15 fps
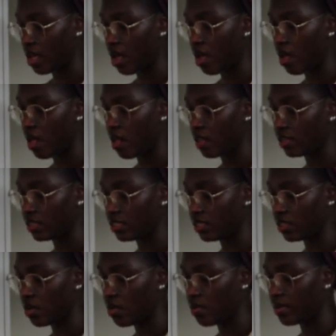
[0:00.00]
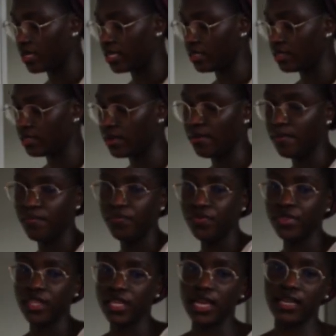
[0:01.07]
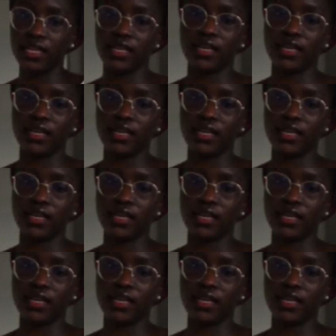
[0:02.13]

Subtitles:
all the SCOBYs and the